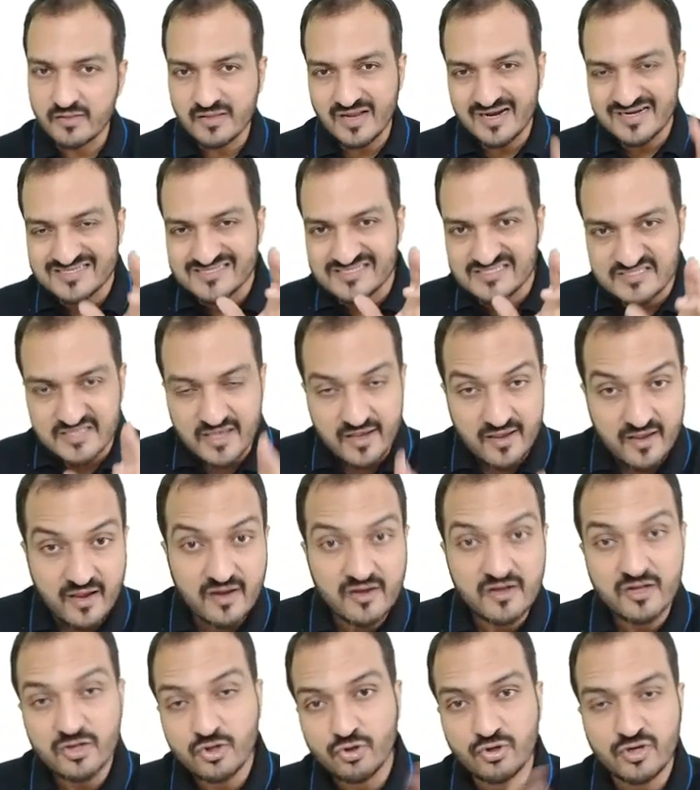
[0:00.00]
that
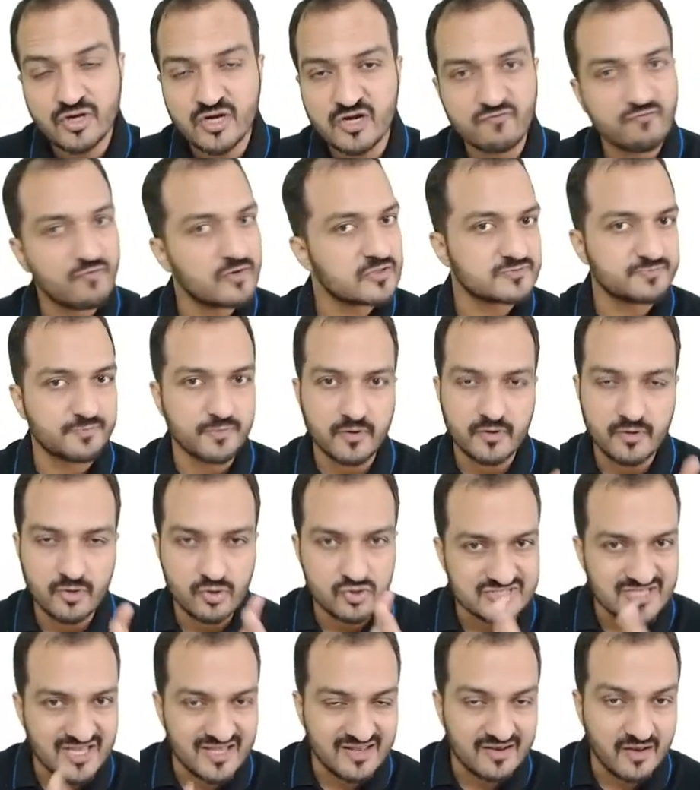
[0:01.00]
second unit was
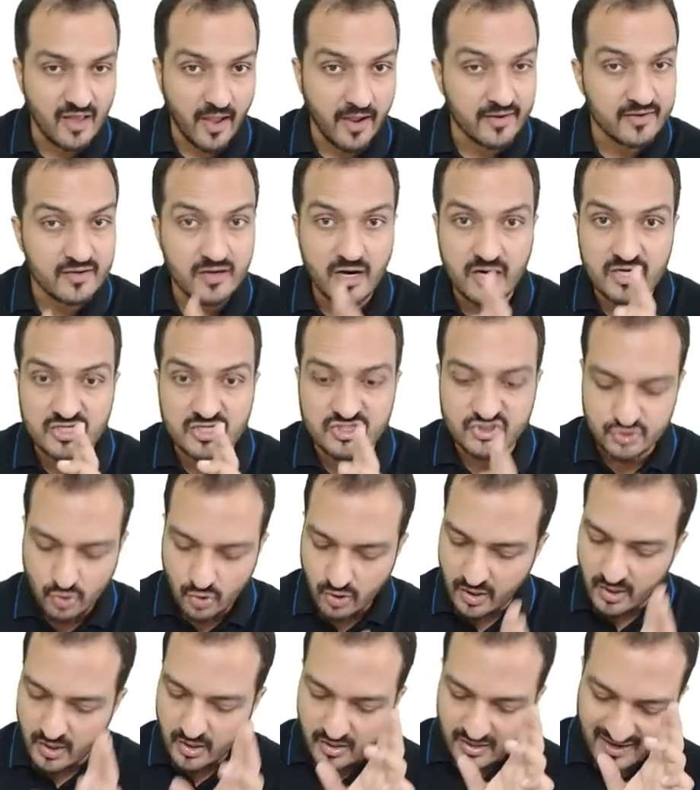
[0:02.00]
produced in 8 hours.
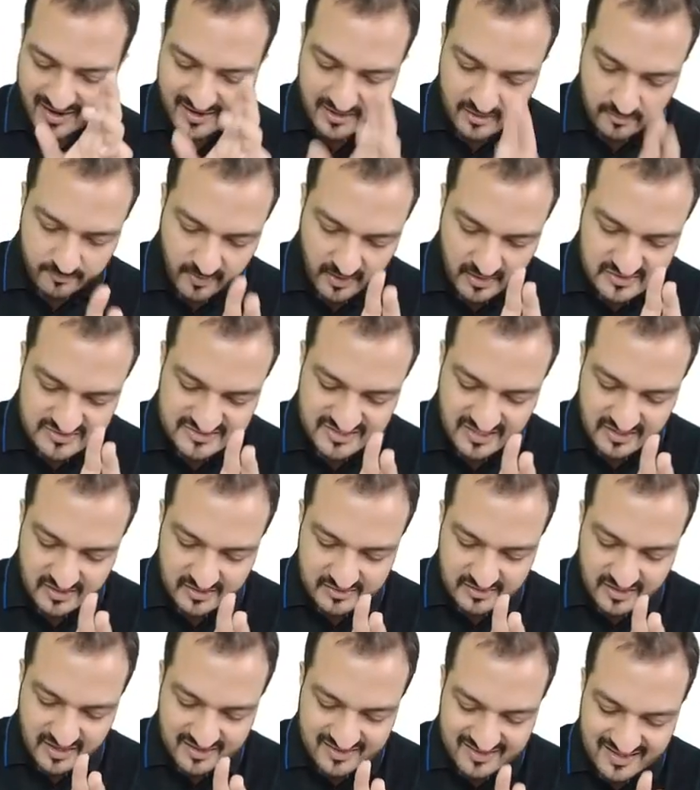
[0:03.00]
No, it means
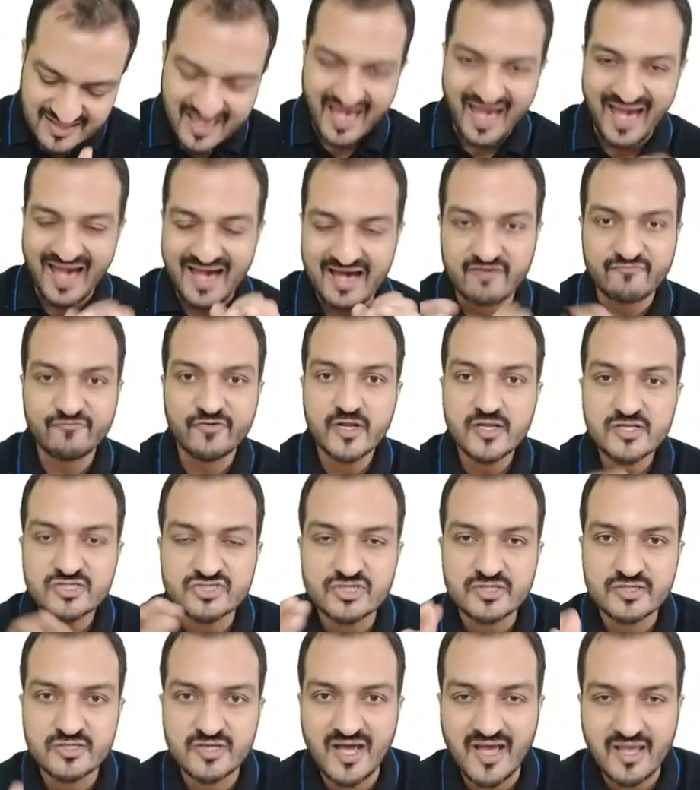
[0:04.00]
that the
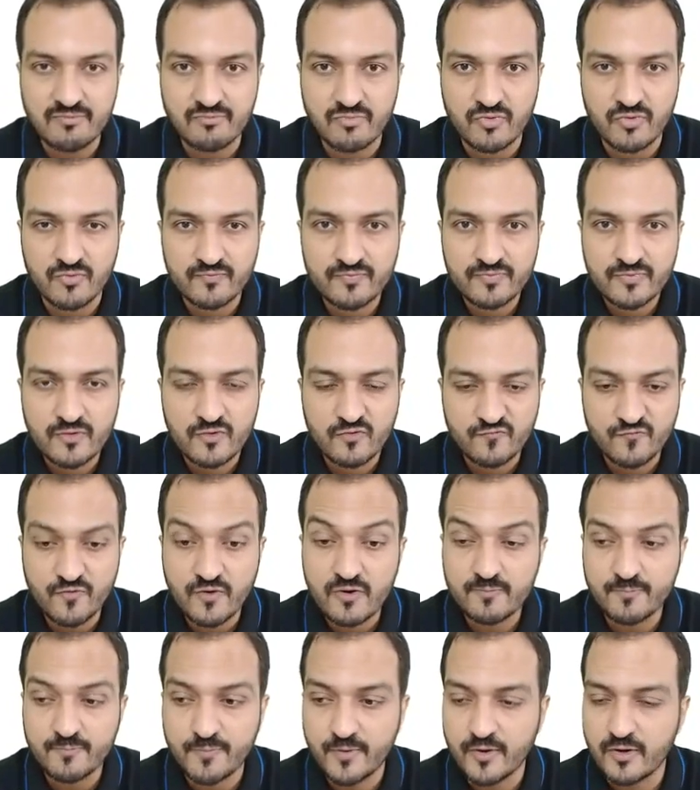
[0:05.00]
average time
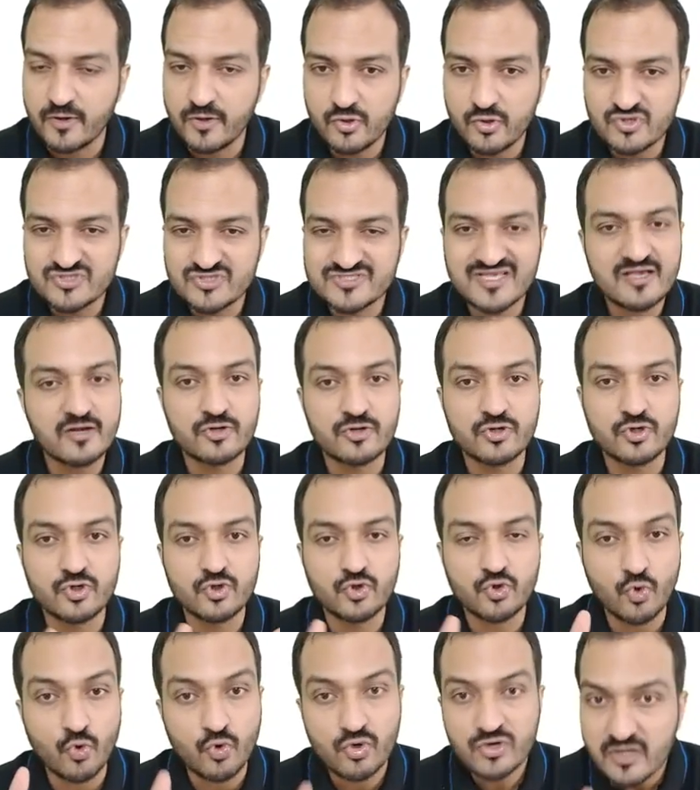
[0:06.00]
for producing
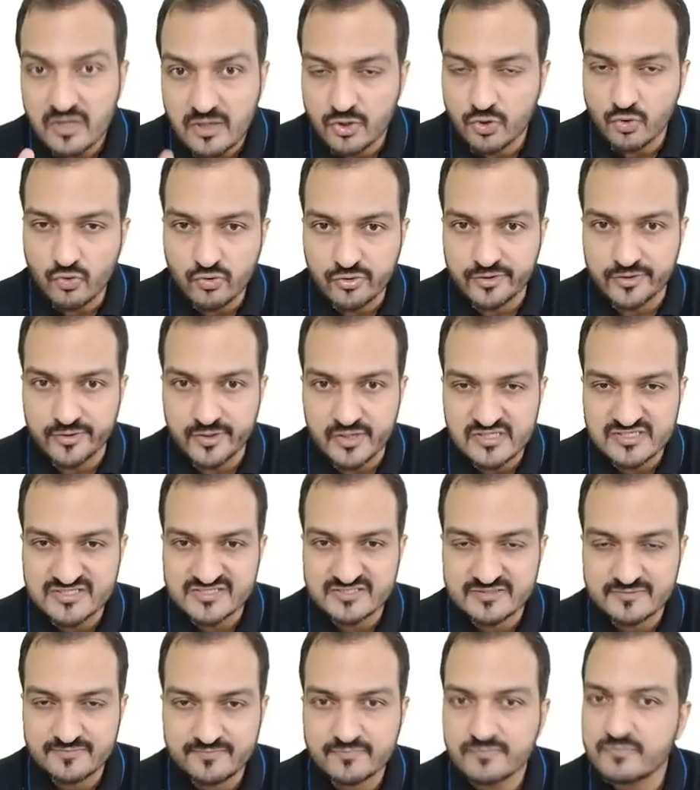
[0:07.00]
total 2
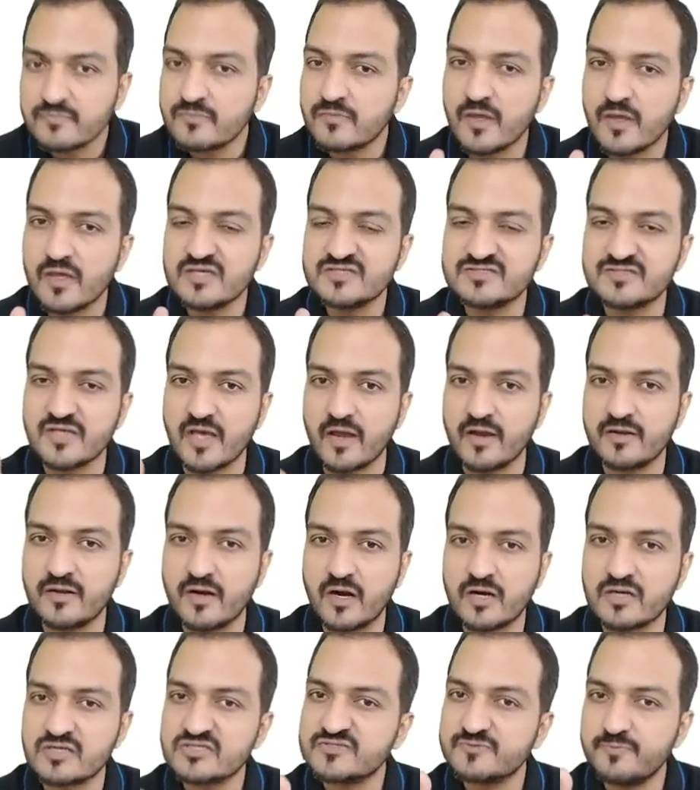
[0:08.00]
units is 8
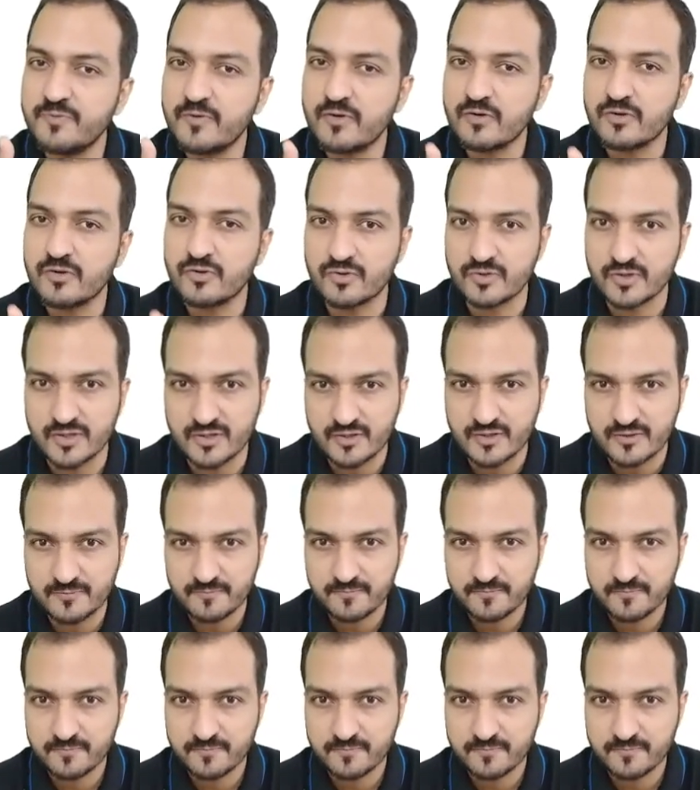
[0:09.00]
hours per unit.